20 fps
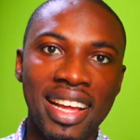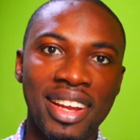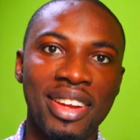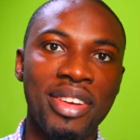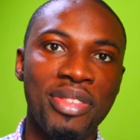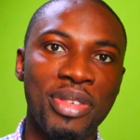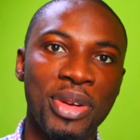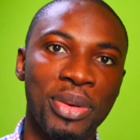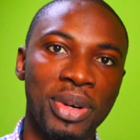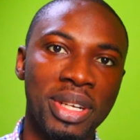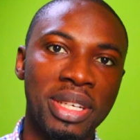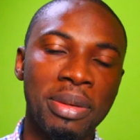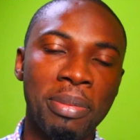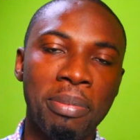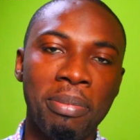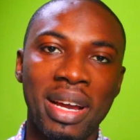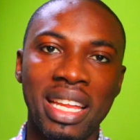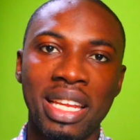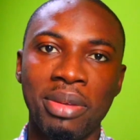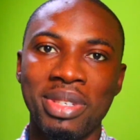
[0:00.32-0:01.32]
Hello
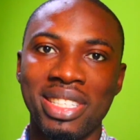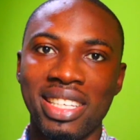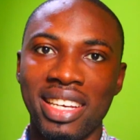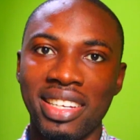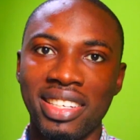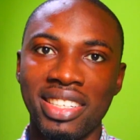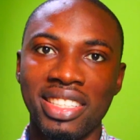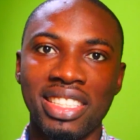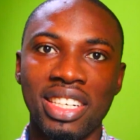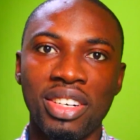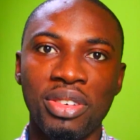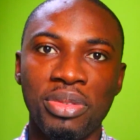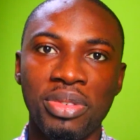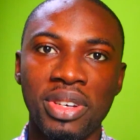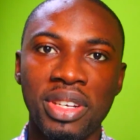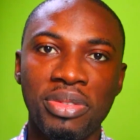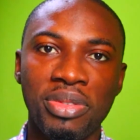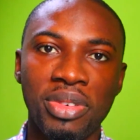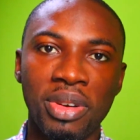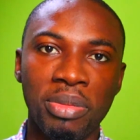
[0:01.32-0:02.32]
everyone, my name is Adeji
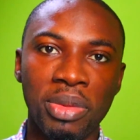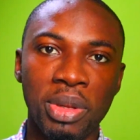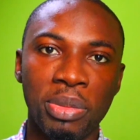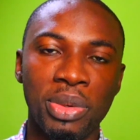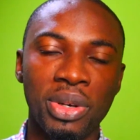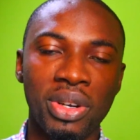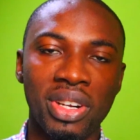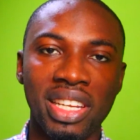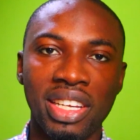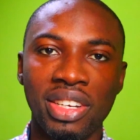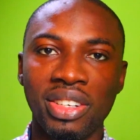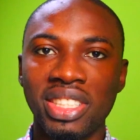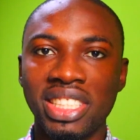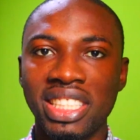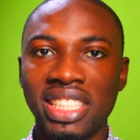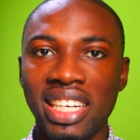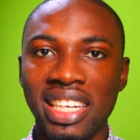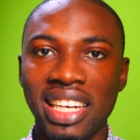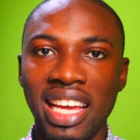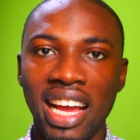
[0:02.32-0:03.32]
Alfred from the Broke
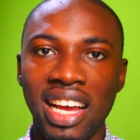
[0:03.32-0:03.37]
Lagosian,